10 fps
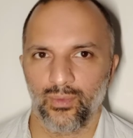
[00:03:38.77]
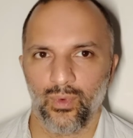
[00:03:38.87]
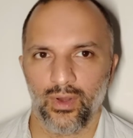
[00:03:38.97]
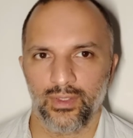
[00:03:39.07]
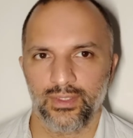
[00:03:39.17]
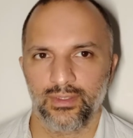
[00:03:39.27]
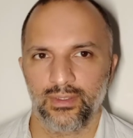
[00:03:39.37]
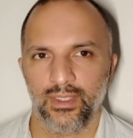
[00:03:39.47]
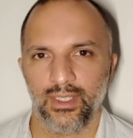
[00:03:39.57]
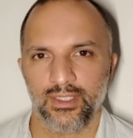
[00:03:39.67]
was
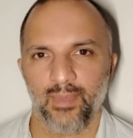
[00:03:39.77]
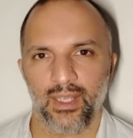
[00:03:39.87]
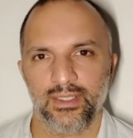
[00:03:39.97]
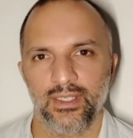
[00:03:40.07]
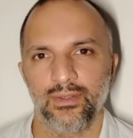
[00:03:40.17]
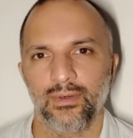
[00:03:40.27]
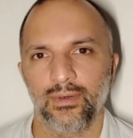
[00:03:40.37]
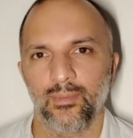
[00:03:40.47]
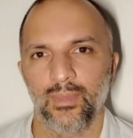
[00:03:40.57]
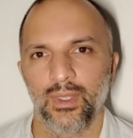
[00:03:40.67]
the expected norm.